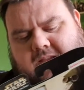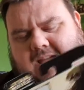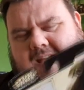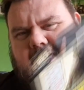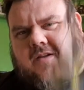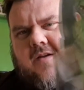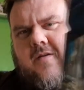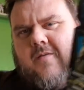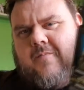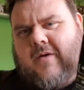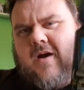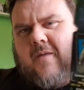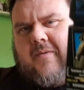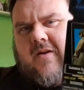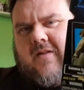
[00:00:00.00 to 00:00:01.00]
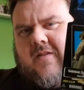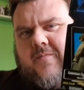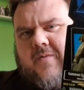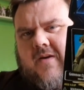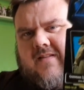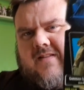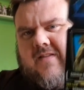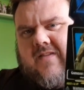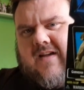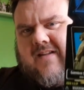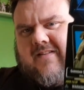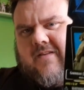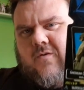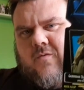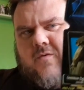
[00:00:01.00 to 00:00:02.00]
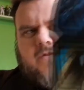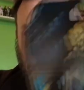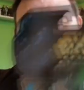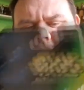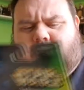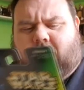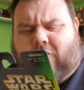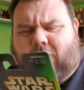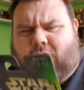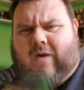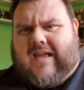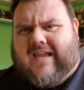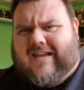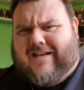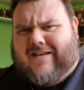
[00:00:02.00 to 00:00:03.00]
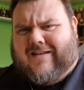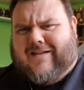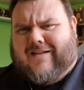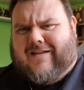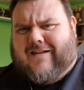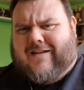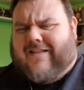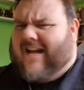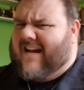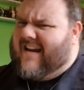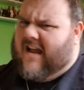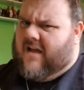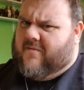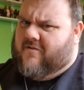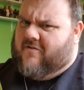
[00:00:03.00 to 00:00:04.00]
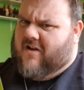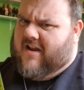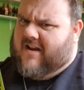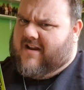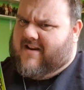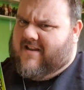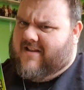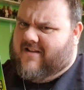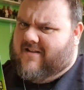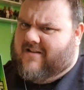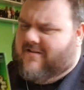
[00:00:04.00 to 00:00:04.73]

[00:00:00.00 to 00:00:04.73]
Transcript: day that apparently the person in that suit was John Wayne? That can't be right, can it?